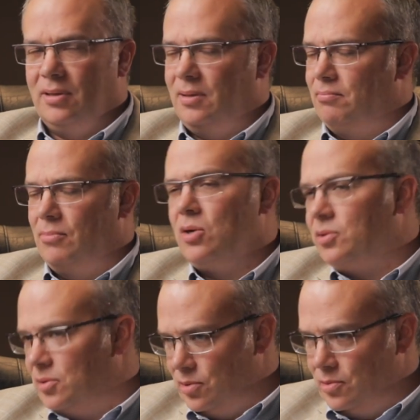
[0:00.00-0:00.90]

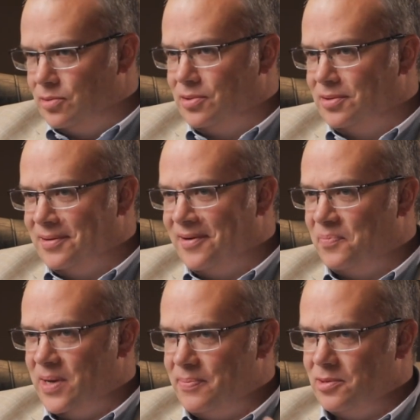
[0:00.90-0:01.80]
multitudes of
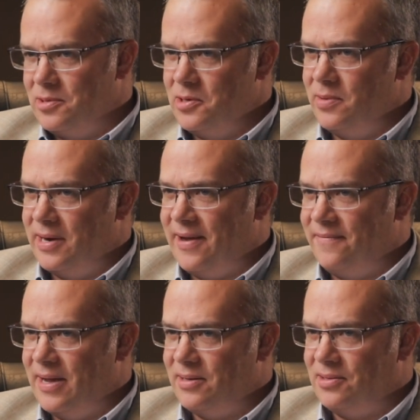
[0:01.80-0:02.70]
people who would have
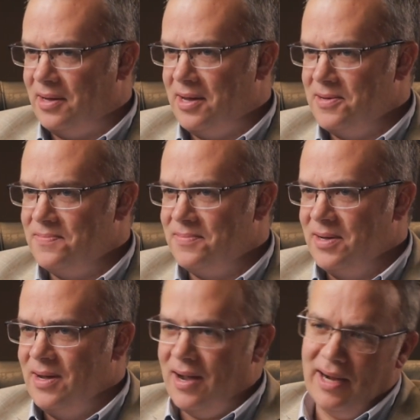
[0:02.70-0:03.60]
that same
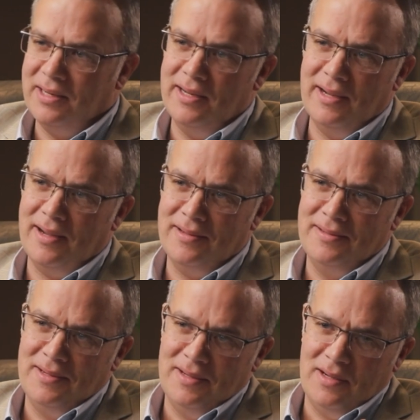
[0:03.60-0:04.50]
idea
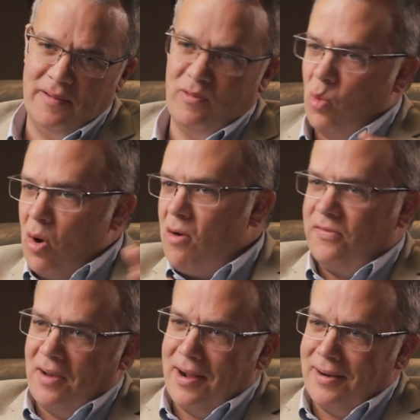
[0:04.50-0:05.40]
of the
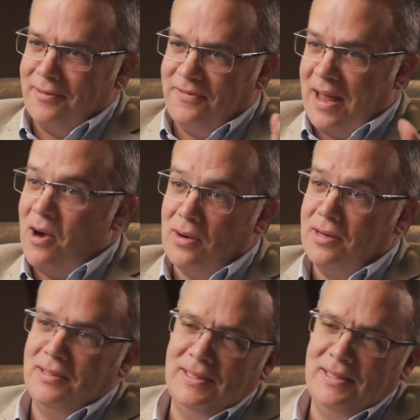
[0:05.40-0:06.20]
wallflower,